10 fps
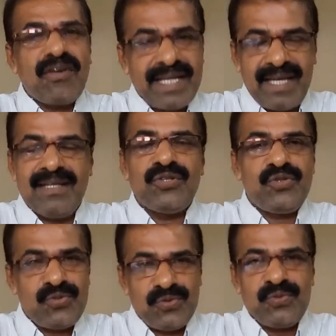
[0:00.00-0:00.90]

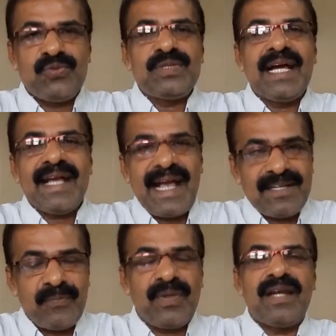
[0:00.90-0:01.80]
talking to the
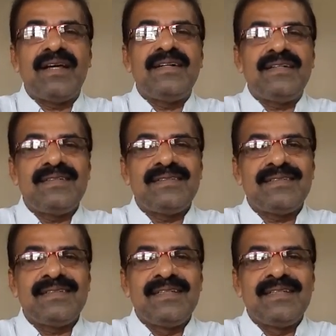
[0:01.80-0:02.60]
caterpillar,